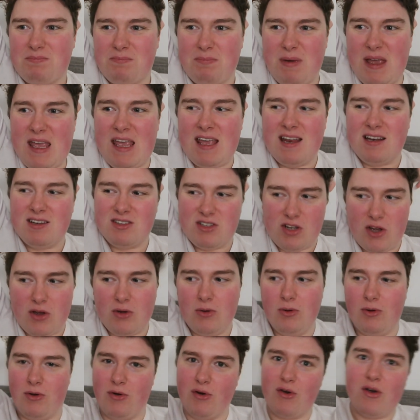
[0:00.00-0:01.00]
been
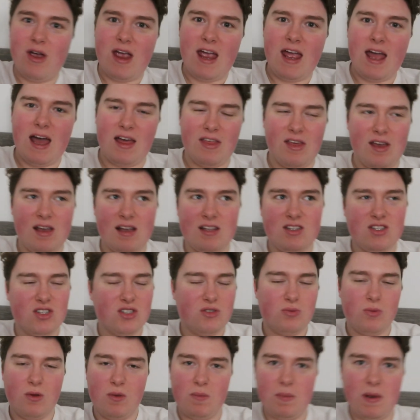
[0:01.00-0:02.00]
too great. I think it's
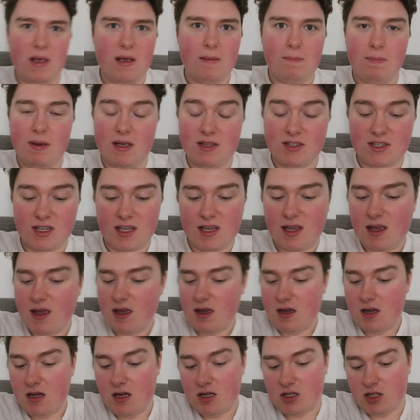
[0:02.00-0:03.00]
just with being busy.
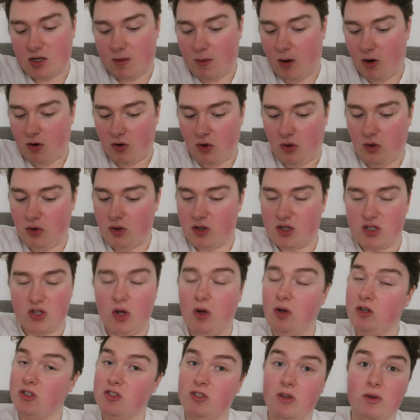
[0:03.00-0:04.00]
Tomorrow, there's
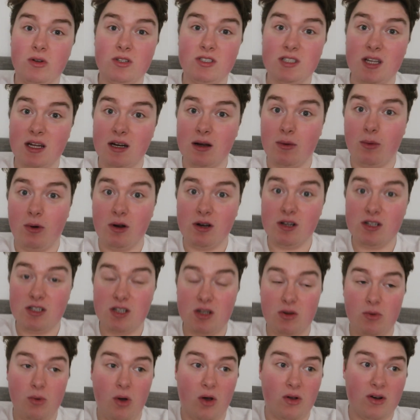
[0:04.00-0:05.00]
all sorts that I want to
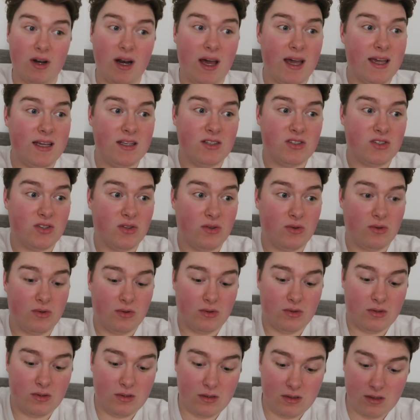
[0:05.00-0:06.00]
do online.
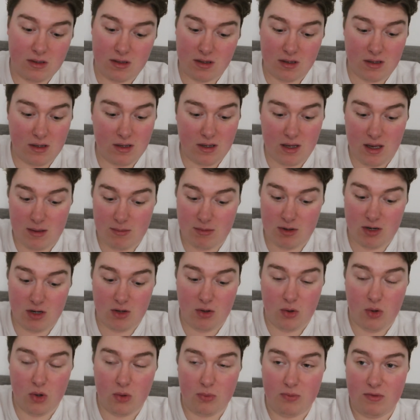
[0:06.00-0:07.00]
So I'm going to
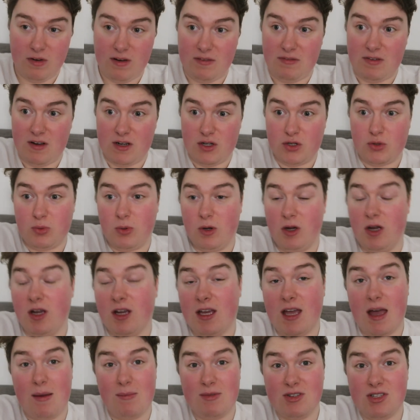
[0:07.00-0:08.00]
hopefully finish
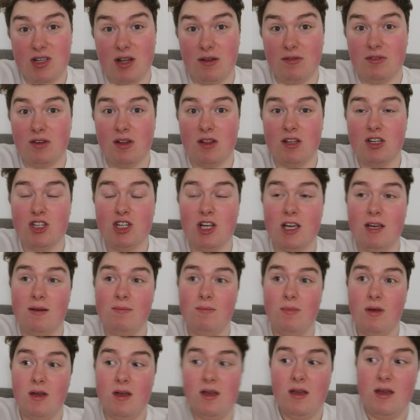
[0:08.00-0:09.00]
work, get myself to the
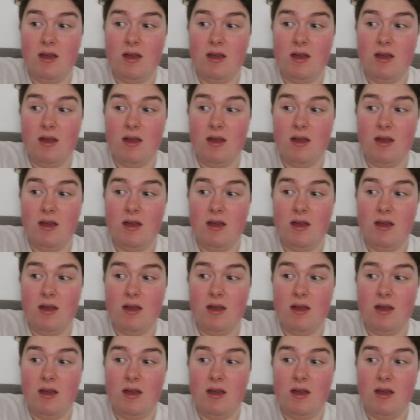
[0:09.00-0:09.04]
gym,